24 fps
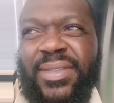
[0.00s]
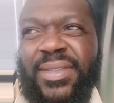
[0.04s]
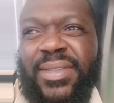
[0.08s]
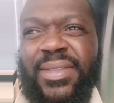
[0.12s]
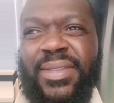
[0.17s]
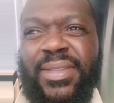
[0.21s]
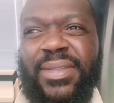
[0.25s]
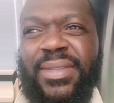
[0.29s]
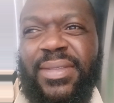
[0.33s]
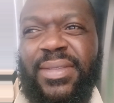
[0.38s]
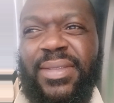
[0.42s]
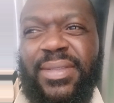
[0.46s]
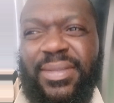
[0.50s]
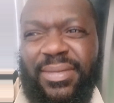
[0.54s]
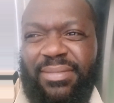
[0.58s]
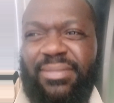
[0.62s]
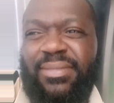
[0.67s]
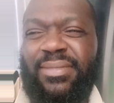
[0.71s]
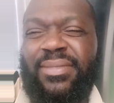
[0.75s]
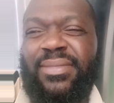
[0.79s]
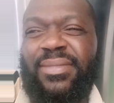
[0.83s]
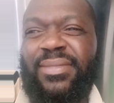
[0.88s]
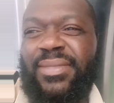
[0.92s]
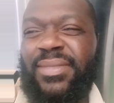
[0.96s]

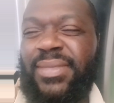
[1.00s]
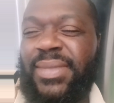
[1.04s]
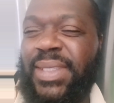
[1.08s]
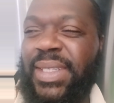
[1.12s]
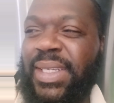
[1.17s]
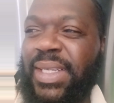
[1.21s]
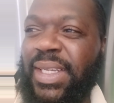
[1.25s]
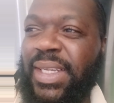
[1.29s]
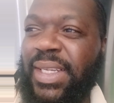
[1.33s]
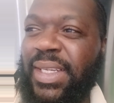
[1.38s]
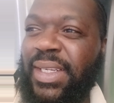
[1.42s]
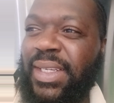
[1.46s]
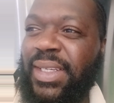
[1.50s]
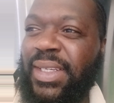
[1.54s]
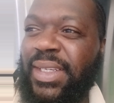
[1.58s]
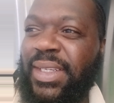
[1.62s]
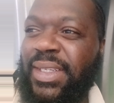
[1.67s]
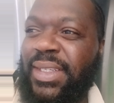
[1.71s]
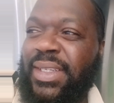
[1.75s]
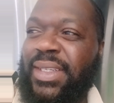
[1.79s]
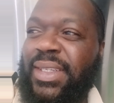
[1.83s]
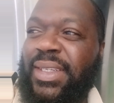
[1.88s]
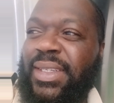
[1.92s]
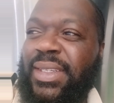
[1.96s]

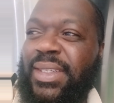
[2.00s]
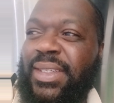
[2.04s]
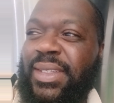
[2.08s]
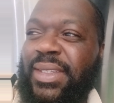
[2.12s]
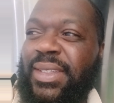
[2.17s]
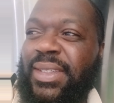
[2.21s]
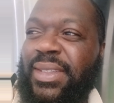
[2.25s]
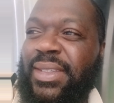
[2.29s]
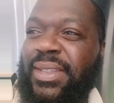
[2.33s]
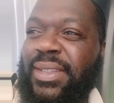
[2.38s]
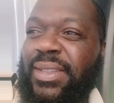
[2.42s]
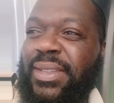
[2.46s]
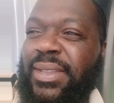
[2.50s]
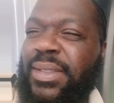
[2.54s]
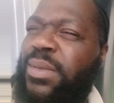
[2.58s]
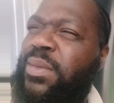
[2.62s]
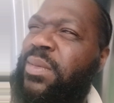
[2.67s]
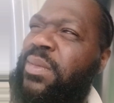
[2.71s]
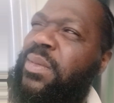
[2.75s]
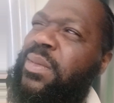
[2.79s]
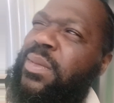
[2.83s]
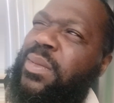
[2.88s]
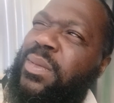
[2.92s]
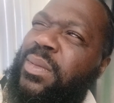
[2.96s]

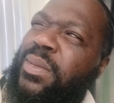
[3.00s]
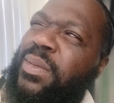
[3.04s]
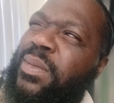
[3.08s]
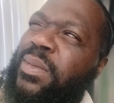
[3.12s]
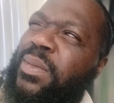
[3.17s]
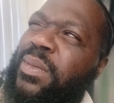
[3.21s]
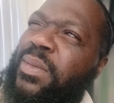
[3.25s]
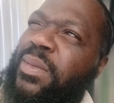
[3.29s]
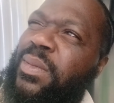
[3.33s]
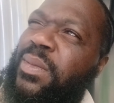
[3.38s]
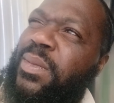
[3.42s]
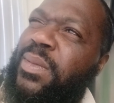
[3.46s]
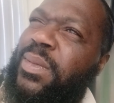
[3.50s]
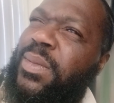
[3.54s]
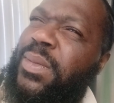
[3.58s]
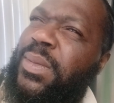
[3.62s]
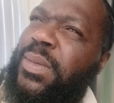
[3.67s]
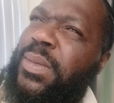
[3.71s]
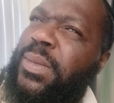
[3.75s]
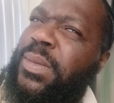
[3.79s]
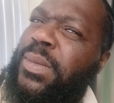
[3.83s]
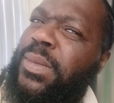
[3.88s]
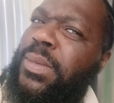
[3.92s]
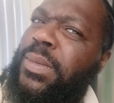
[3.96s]

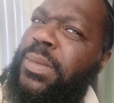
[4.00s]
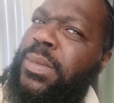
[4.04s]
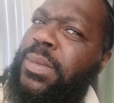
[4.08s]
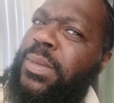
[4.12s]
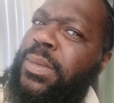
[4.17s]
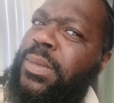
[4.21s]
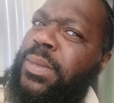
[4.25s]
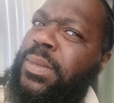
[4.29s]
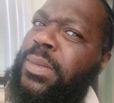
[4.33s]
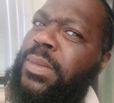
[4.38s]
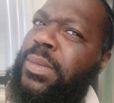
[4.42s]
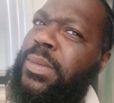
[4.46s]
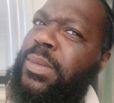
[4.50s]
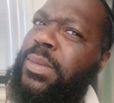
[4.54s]
(silence)